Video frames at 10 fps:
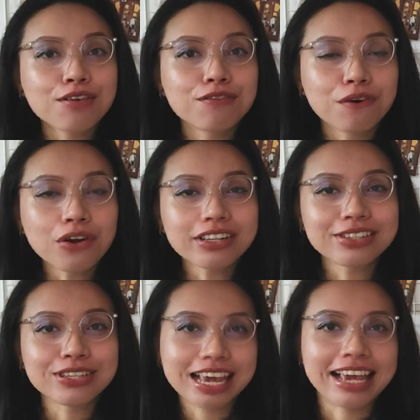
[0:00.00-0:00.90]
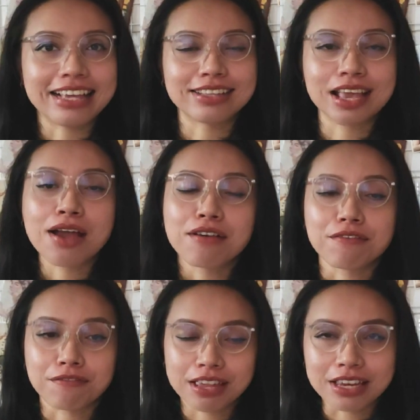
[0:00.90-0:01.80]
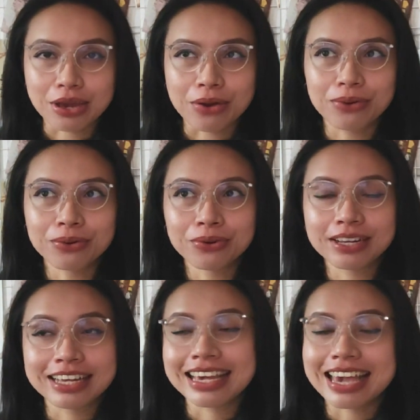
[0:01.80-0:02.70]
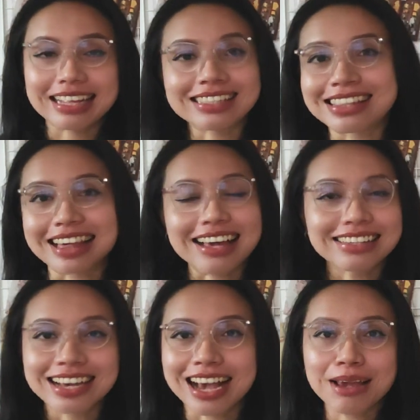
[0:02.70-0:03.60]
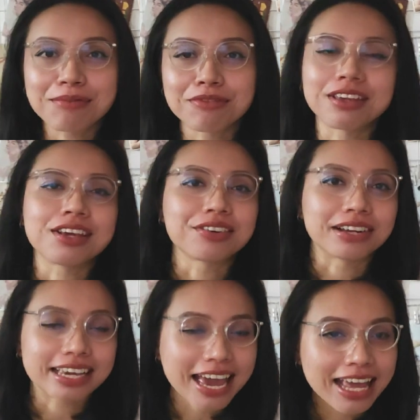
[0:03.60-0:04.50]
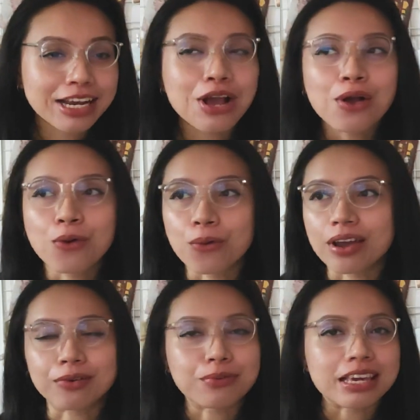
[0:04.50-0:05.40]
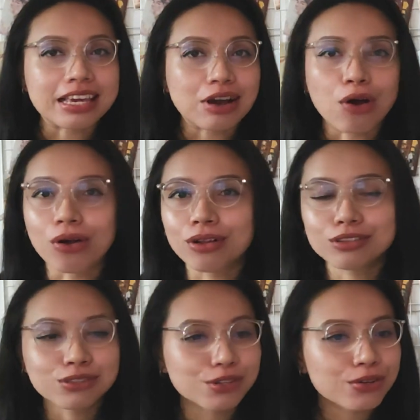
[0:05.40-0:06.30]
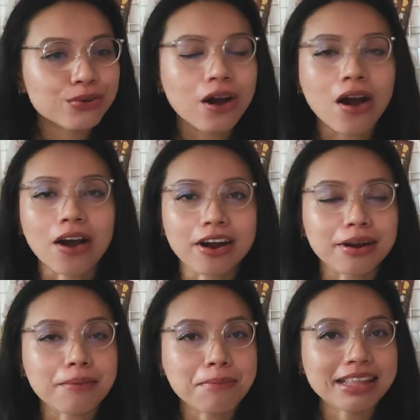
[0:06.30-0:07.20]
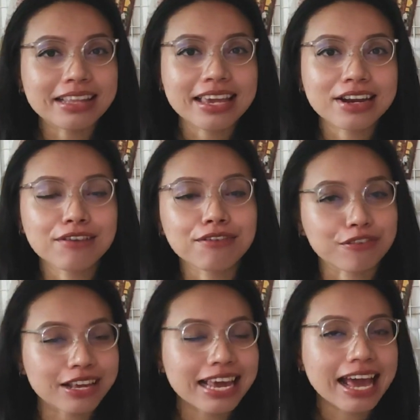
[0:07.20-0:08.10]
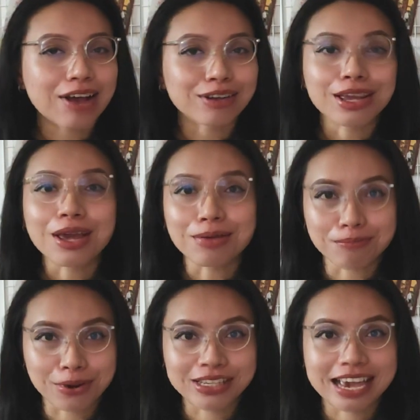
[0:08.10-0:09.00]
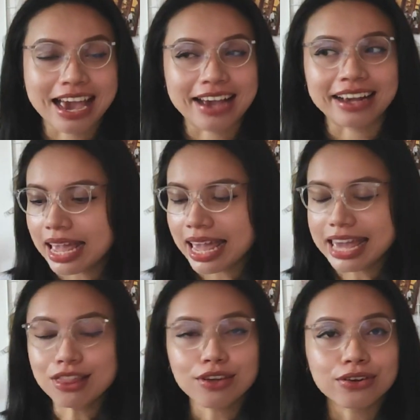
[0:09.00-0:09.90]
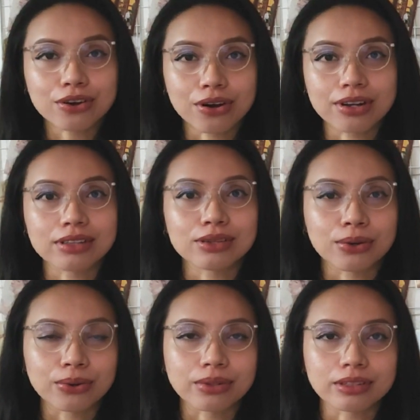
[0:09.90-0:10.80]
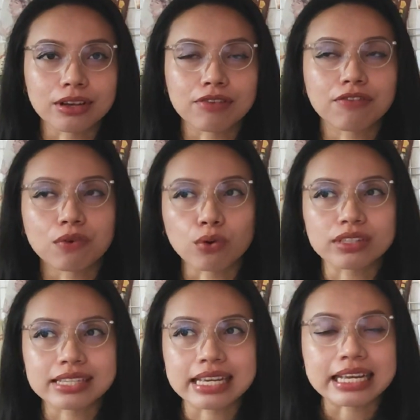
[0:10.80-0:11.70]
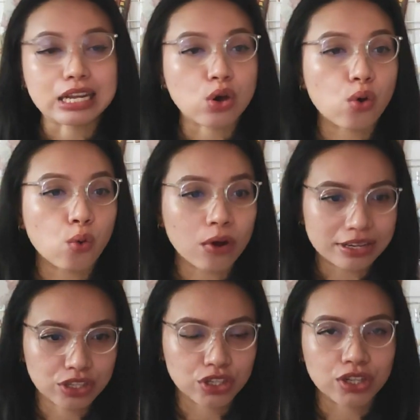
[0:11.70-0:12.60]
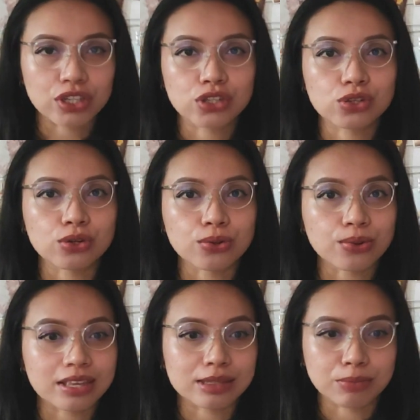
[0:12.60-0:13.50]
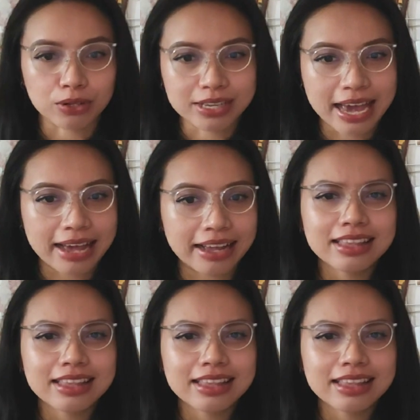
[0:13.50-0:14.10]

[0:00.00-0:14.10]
For today's video, it's that time of the year again where we all do our mid-year freakout book tag. And there are a total of 14 questions to this book tag.